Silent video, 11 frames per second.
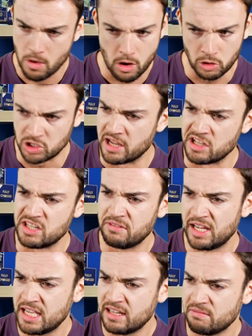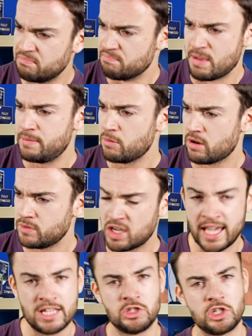Alternatively, maybe one of your
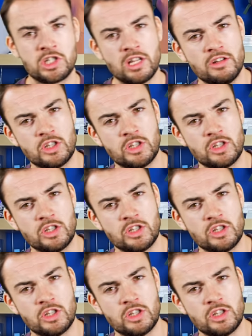kids just learnt